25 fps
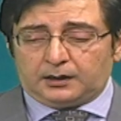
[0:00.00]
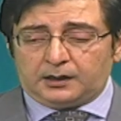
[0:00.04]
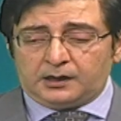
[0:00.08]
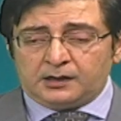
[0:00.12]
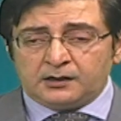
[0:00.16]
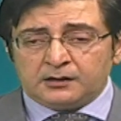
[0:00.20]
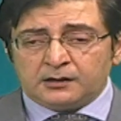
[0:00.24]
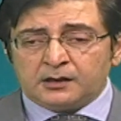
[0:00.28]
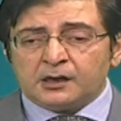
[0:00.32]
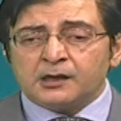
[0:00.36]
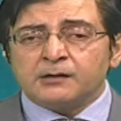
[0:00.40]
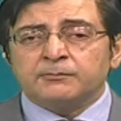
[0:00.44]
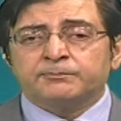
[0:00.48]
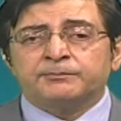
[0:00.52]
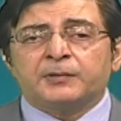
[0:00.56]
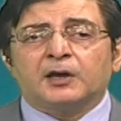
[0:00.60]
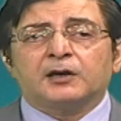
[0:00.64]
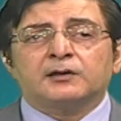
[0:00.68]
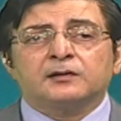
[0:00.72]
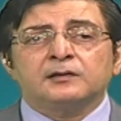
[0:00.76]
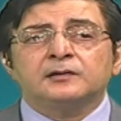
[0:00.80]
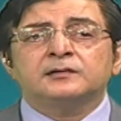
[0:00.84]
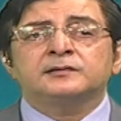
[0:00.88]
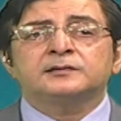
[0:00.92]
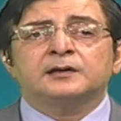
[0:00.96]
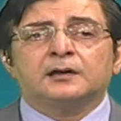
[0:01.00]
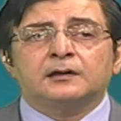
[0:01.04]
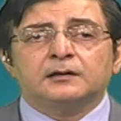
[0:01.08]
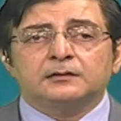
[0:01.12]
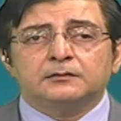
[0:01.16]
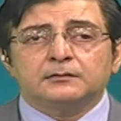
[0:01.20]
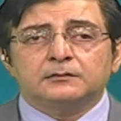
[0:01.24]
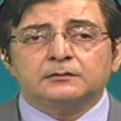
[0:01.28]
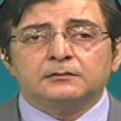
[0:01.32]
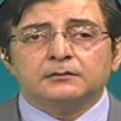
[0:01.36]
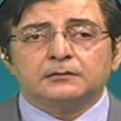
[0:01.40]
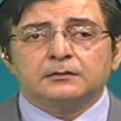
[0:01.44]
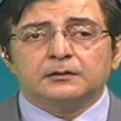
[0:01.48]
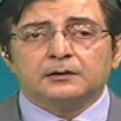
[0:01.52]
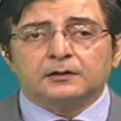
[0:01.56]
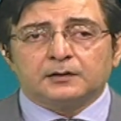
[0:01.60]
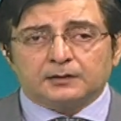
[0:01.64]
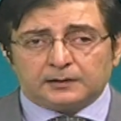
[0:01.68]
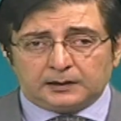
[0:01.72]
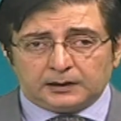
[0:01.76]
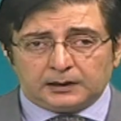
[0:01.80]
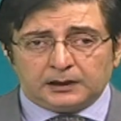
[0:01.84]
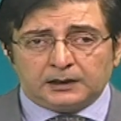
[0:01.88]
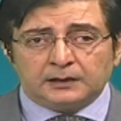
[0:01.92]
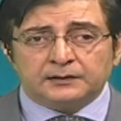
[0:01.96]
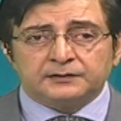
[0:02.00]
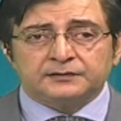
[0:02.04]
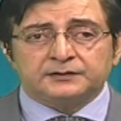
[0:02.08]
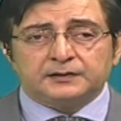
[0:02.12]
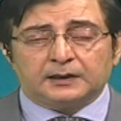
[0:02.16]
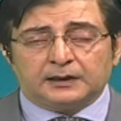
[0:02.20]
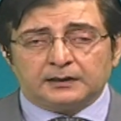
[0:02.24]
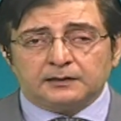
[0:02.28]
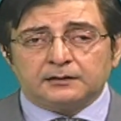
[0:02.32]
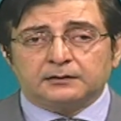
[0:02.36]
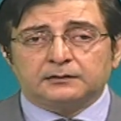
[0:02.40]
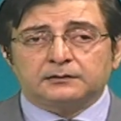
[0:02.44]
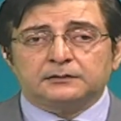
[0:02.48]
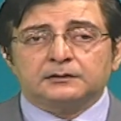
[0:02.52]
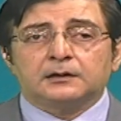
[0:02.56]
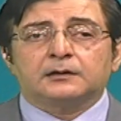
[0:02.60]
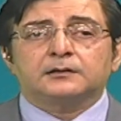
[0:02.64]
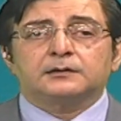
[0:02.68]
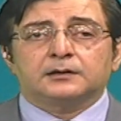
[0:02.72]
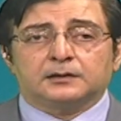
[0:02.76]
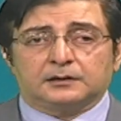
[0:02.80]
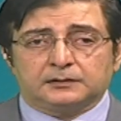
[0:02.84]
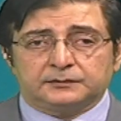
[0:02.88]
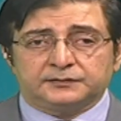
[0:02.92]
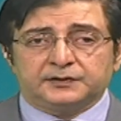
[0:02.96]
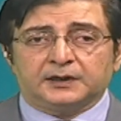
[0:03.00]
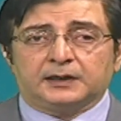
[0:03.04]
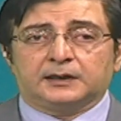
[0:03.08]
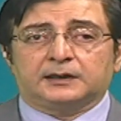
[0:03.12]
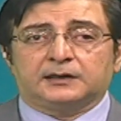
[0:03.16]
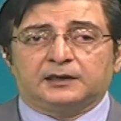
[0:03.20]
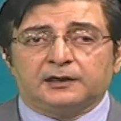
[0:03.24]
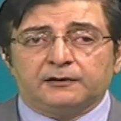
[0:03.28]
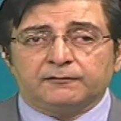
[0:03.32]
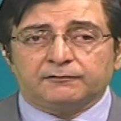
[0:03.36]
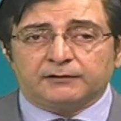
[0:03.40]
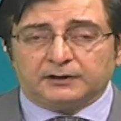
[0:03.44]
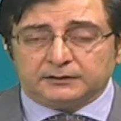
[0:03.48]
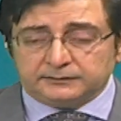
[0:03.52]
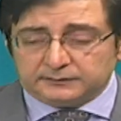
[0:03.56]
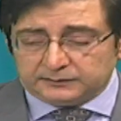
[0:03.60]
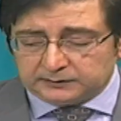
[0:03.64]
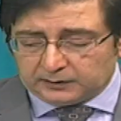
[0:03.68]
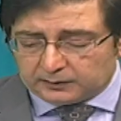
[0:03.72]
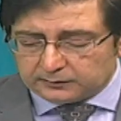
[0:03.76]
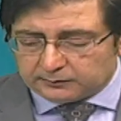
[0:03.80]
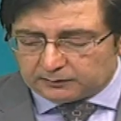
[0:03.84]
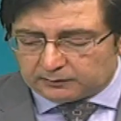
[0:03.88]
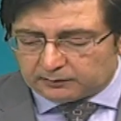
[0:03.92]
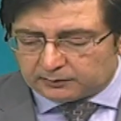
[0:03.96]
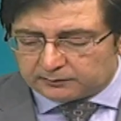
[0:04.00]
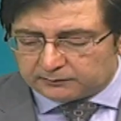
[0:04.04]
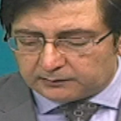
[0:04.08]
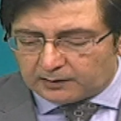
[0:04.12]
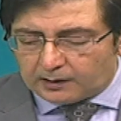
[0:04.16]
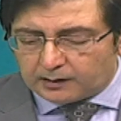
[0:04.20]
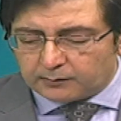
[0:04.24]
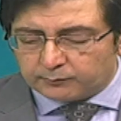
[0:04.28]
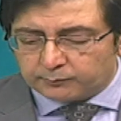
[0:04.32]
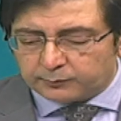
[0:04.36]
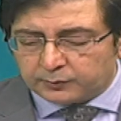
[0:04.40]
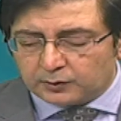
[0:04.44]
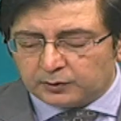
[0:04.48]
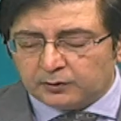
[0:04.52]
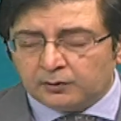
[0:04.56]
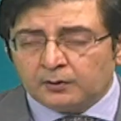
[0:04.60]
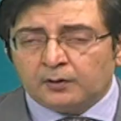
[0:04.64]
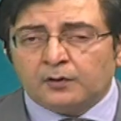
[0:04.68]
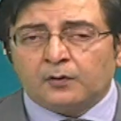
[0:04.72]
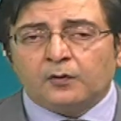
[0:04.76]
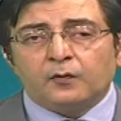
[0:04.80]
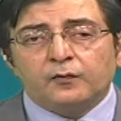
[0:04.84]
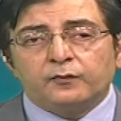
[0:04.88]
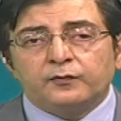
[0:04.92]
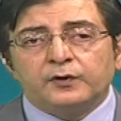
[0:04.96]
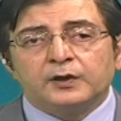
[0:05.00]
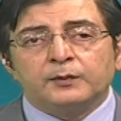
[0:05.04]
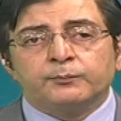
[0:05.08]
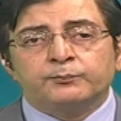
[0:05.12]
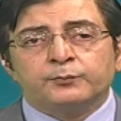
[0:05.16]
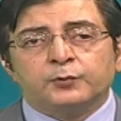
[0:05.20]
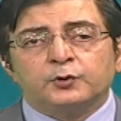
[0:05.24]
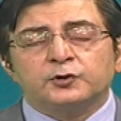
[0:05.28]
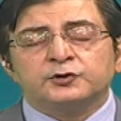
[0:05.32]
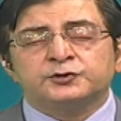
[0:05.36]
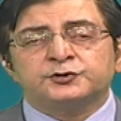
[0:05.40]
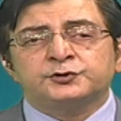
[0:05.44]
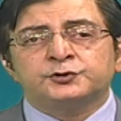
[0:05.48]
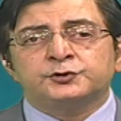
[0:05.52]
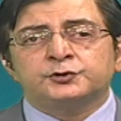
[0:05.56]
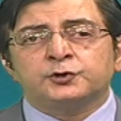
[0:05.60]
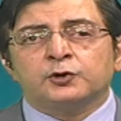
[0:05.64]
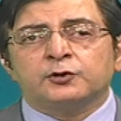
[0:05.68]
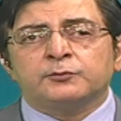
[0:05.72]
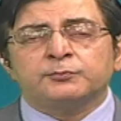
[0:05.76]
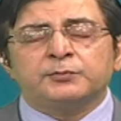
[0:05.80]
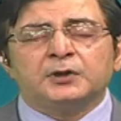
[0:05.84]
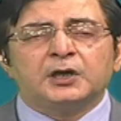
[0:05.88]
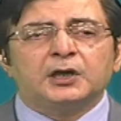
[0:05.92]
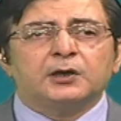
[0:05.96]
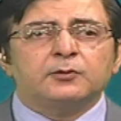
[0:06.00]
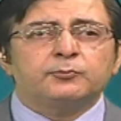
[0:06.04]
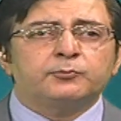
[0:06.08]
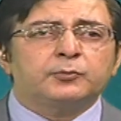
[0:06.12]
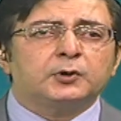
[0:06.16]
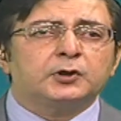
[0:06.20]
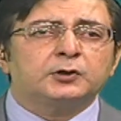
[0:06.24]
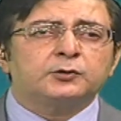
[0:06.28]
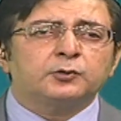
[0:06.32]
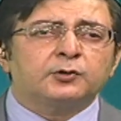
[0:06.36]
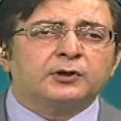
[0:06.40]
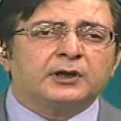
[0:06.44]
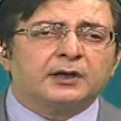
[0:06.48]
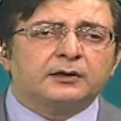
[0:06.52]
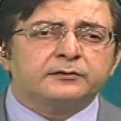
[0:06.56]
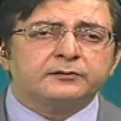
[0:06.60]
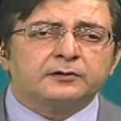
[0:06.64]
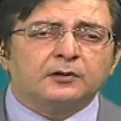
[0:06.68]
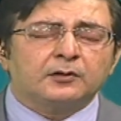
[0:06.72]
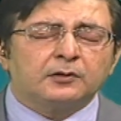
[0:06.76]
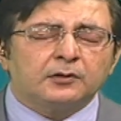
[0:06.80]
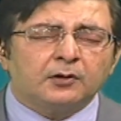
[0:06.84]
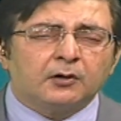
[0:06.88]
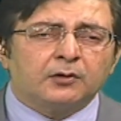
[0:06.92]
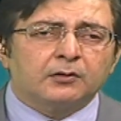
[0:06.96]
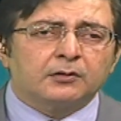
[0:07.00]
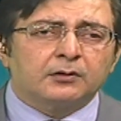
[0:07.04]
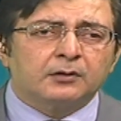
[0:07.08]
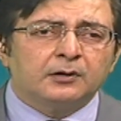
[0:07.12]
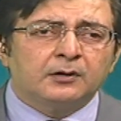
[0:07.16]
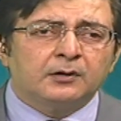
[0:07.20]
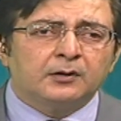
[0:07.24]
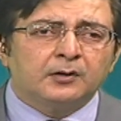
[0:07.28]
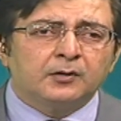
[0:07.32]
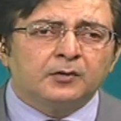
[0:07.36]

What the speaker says: India and Pakistan is another, they give another example where both should be able to get along.